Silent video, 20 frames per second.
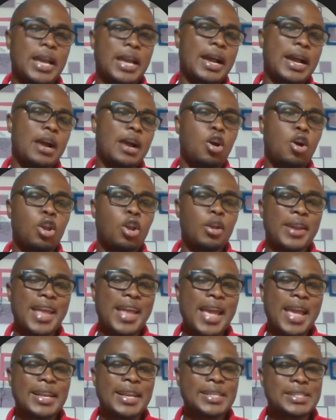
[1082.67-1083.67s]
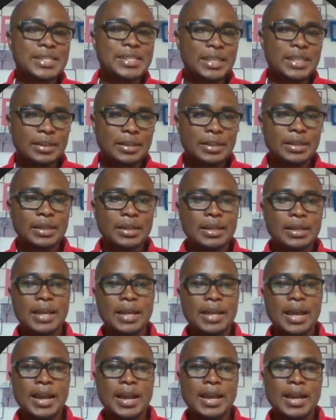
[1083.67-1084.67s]
I can call on anything.
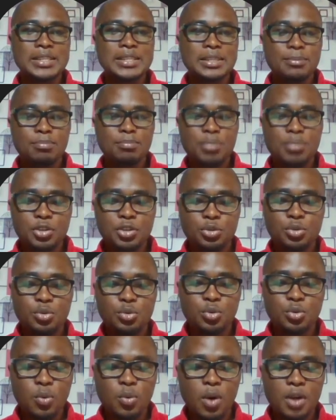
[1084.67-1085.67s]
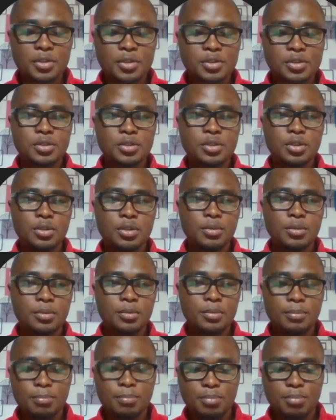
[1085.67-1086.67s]
I can simply do what?
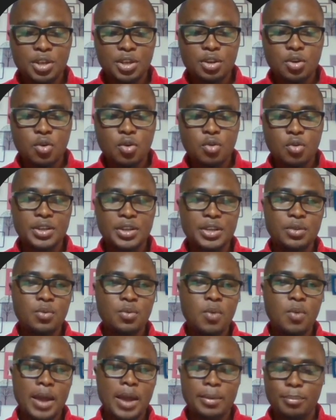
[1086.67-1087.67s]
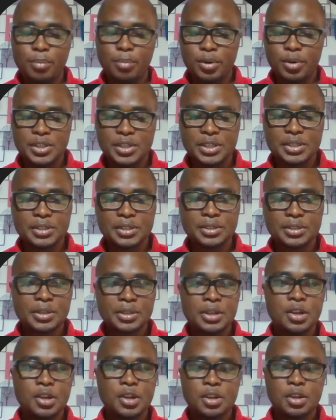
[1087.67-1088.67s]
BODY, body.
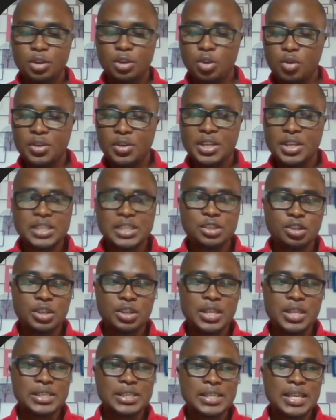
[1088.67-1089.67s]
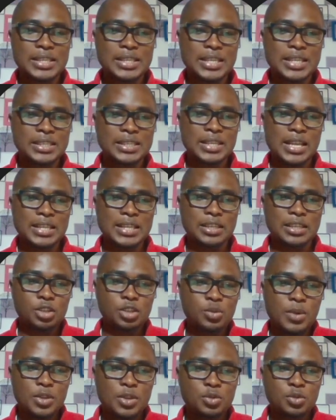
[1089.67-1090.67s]
Though this is not a CSS class, I
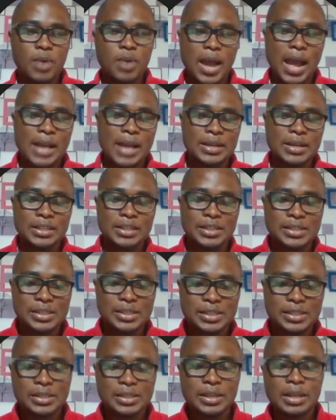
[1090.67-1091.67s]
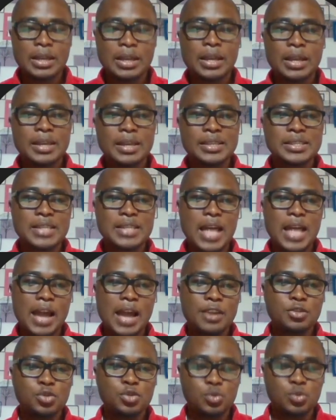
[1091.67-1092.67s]
just want to add this
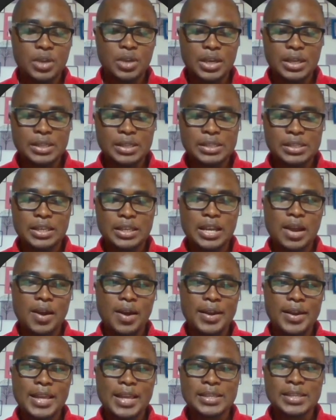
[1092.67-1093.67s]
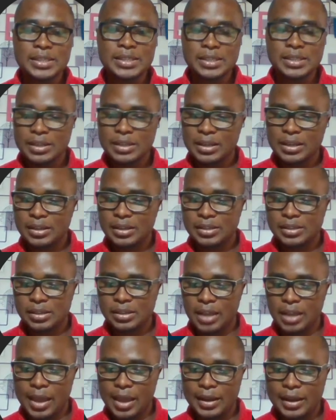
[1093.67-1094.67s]
style to it in our next
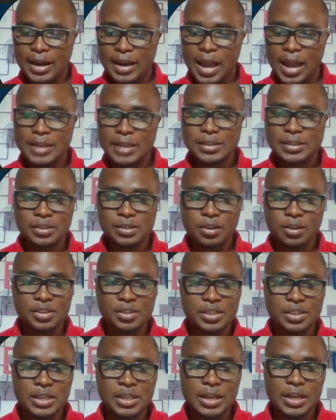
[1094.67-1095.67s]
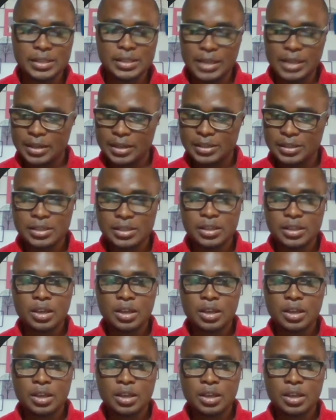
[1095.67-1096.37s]
class on CSS.